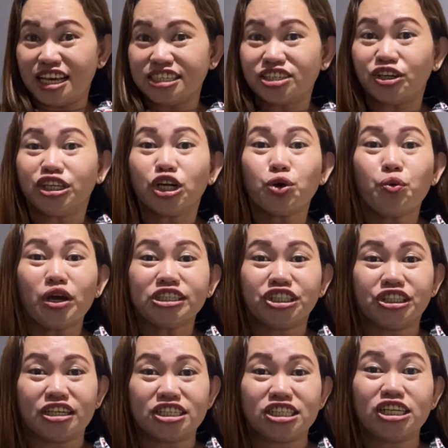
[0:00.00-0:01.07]
These are the
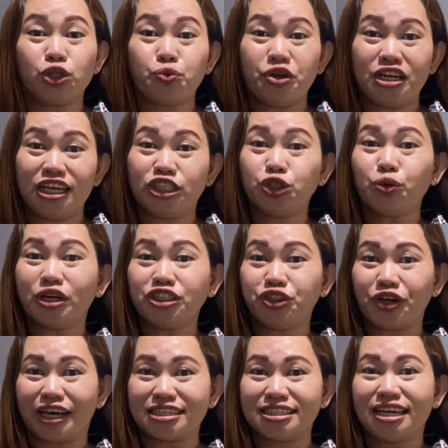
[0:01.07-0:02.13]
questions that we need to
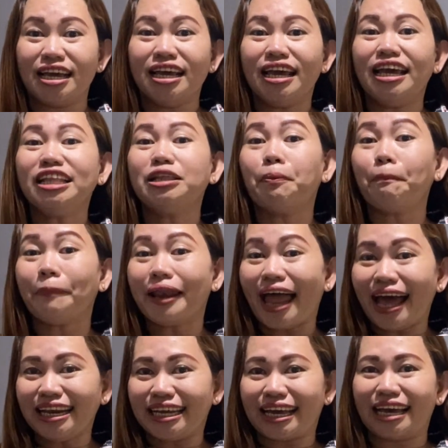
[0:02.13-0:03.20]
address in the
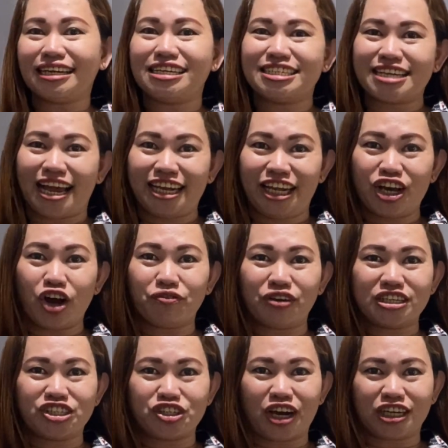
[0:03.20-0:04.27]
planning and designing of
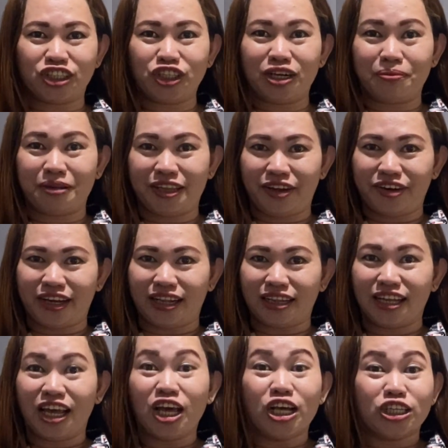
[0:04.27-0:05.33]
instructional material.
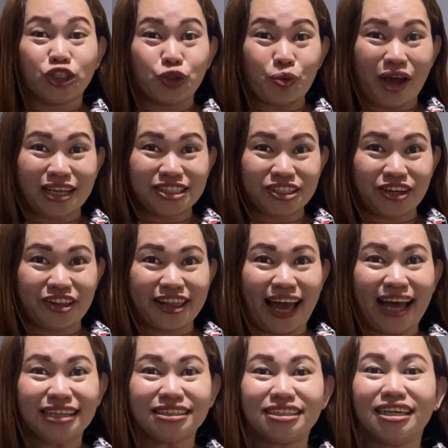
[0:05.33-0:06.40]
To answer that,
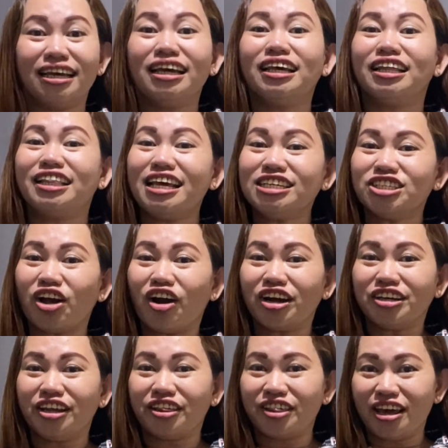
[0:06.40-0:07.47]
these are the
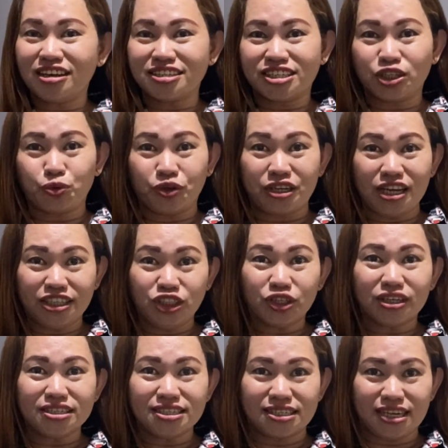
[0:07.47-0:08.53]
things that we need to
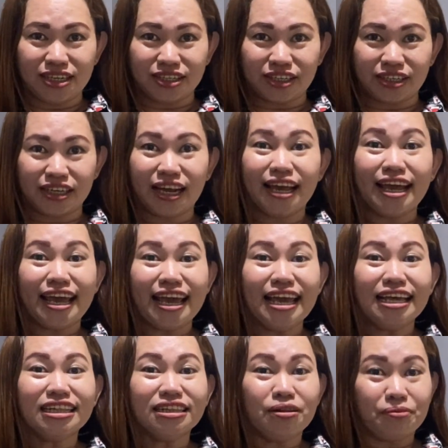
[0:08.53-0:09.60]
consider
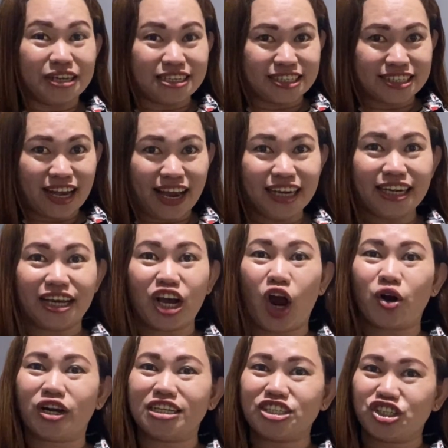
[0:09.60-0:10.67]
in designing our
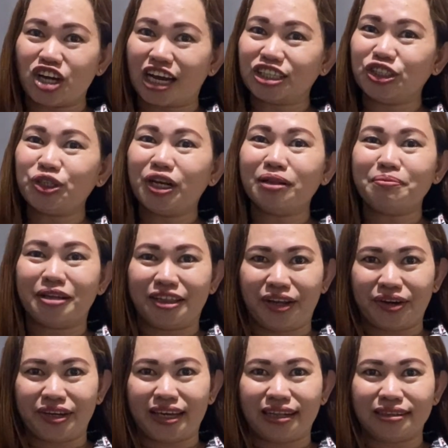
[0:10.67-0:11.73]
instructional
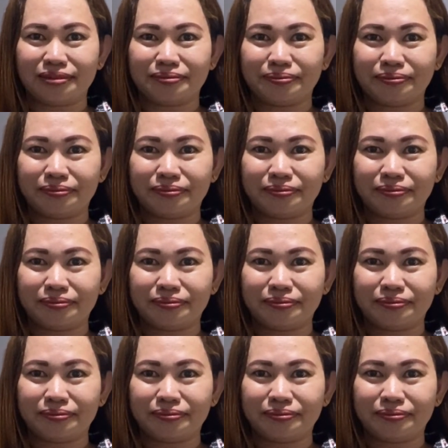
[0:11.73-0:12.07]
material.